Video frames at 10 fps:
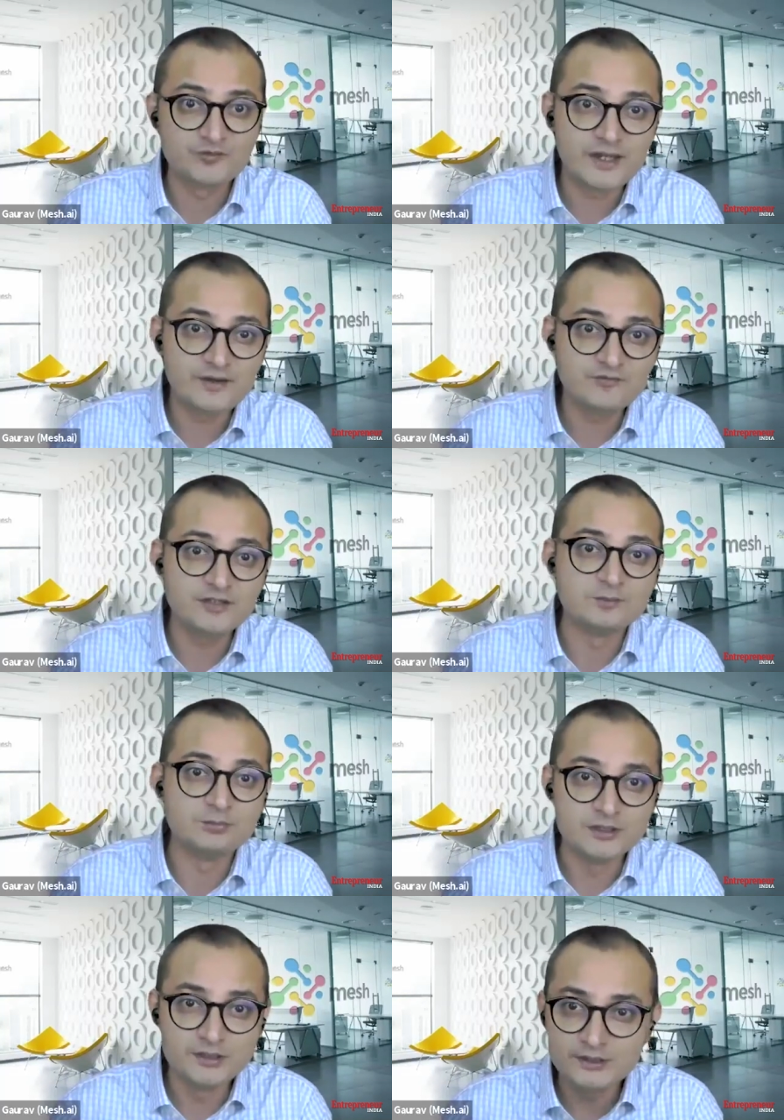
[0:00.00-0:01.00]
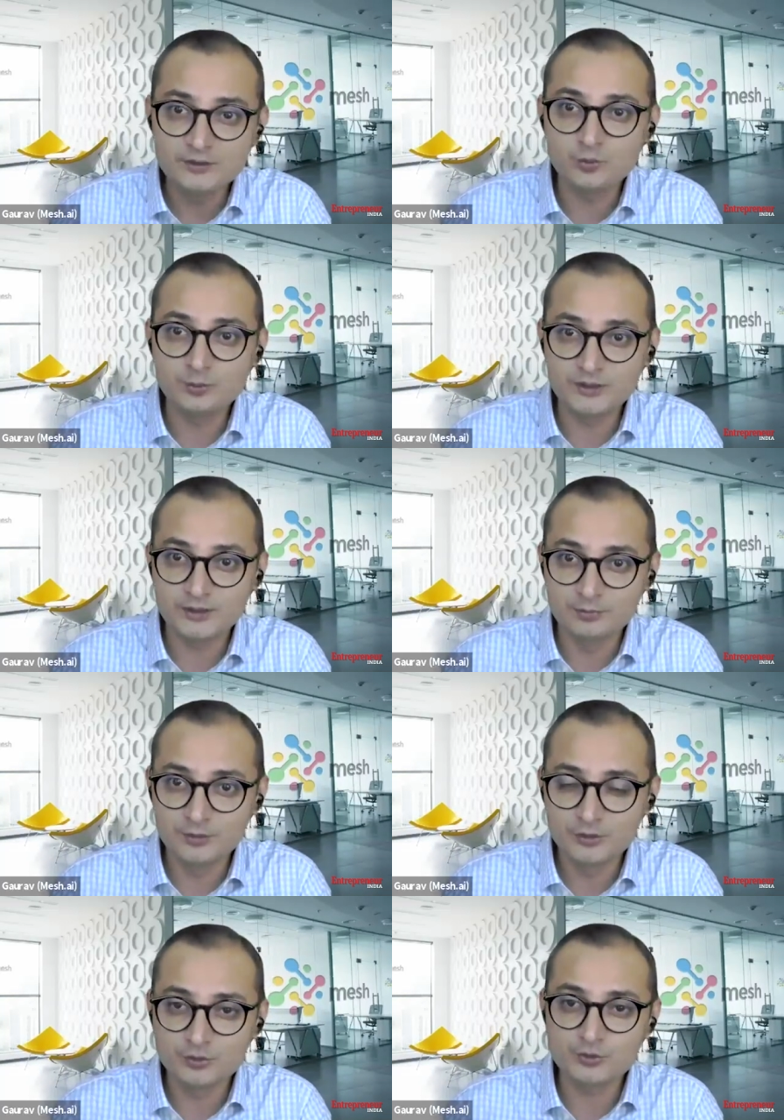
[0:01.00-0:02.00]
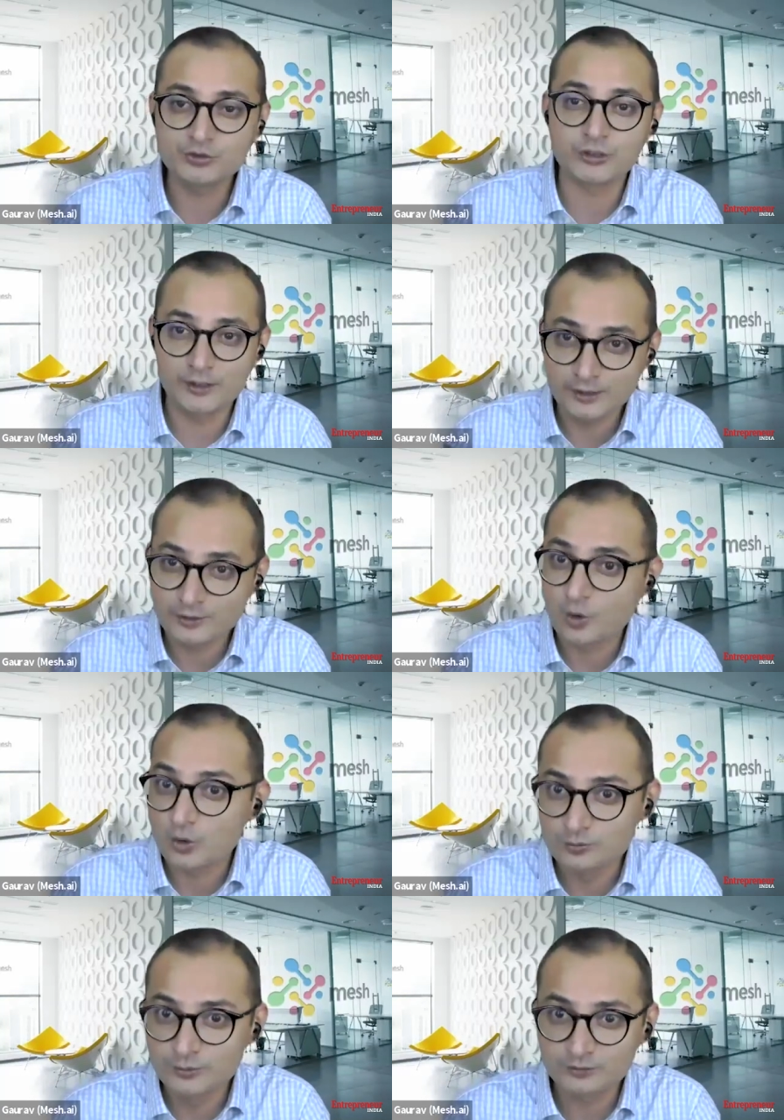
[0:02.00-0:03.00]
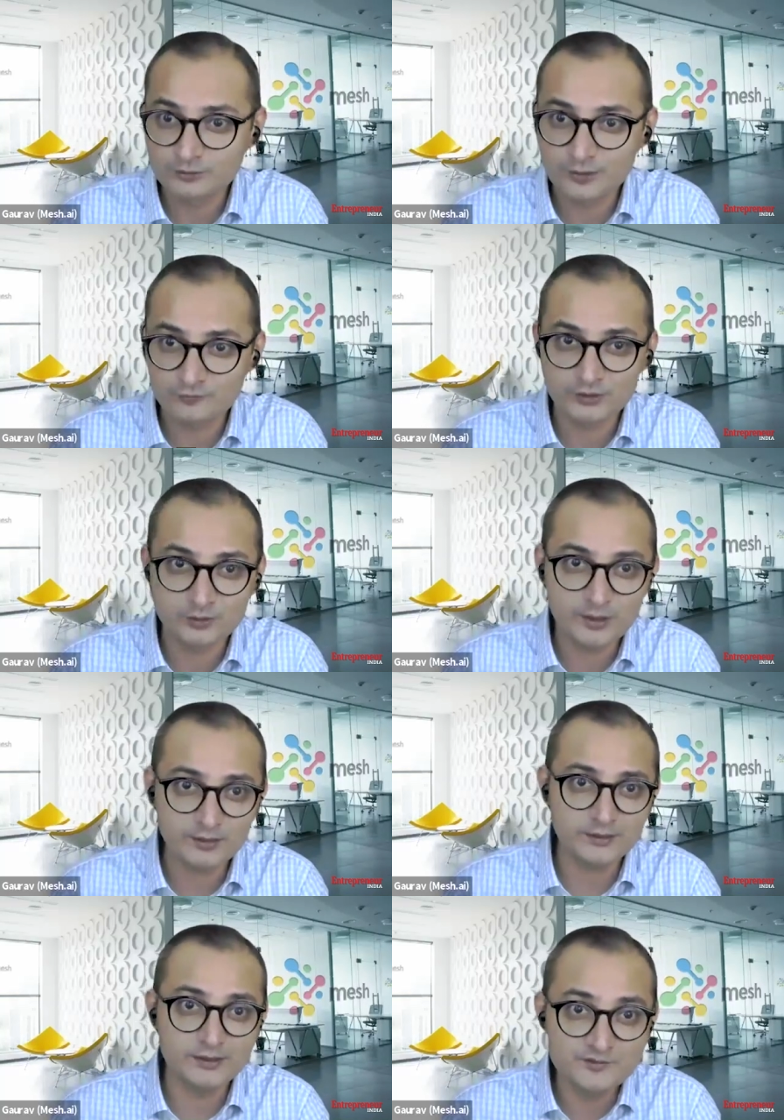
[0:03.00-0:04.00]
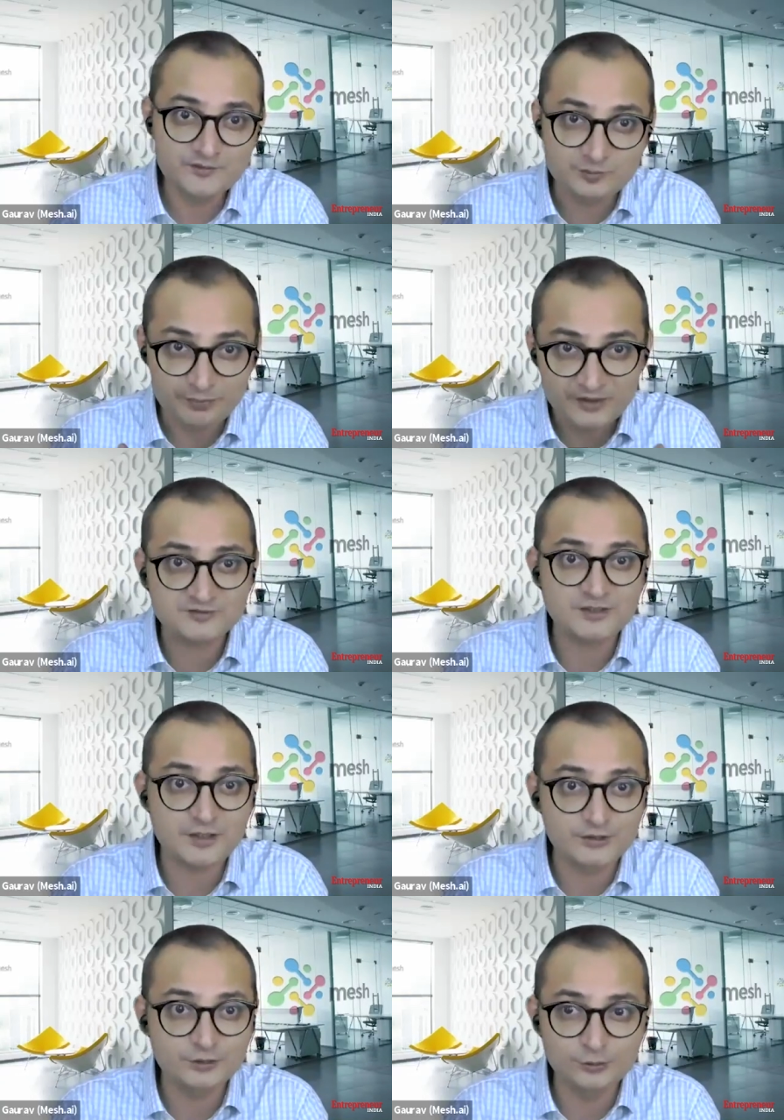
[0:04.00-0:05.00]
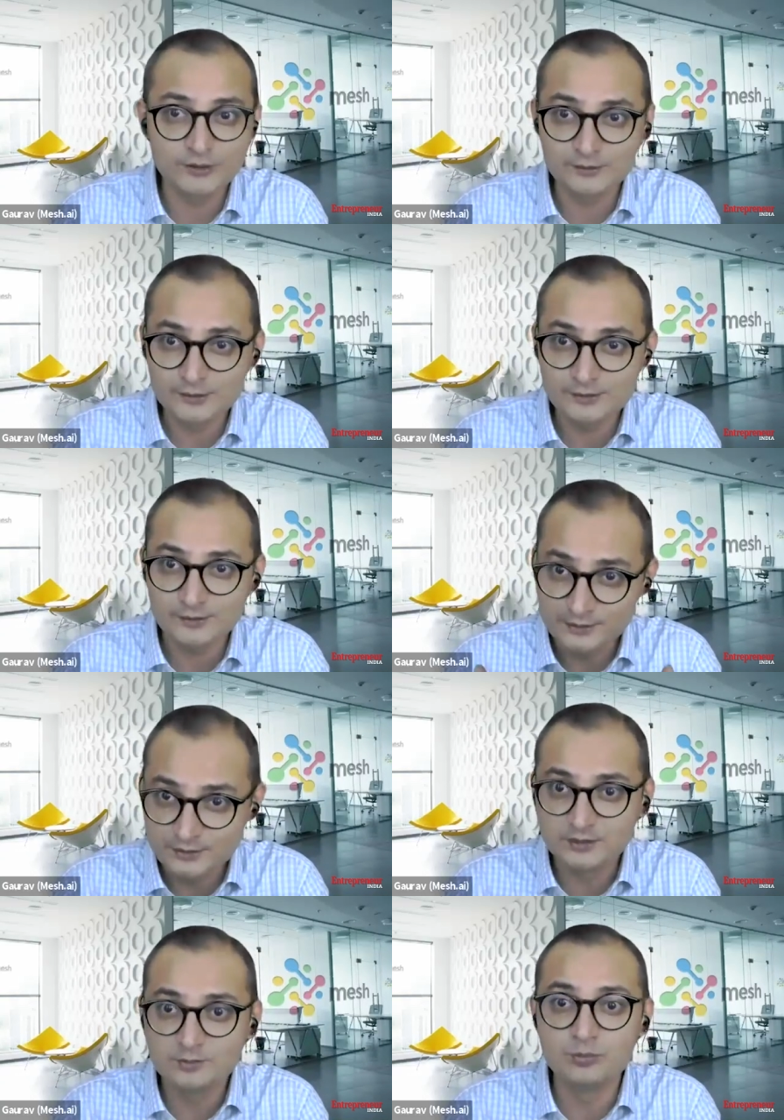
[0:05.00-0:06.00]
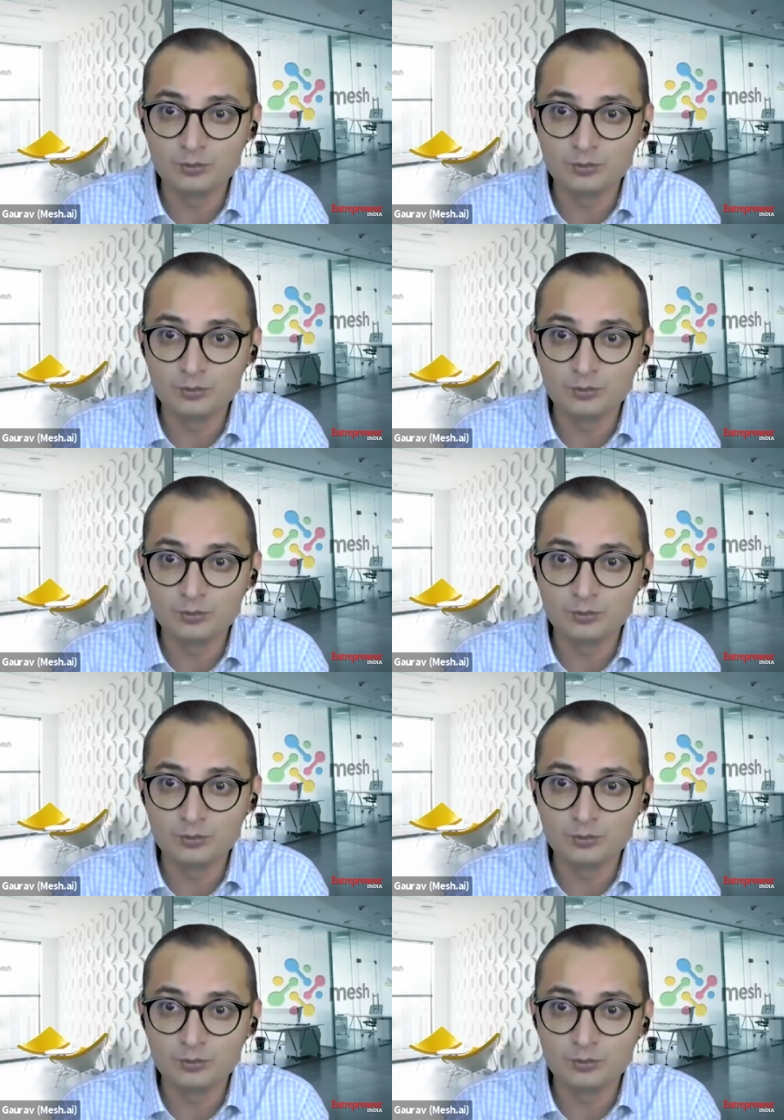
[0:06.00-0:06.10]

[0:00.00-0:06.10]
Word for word: If they have the ability to be able to share and document that feedback, it is best articulated in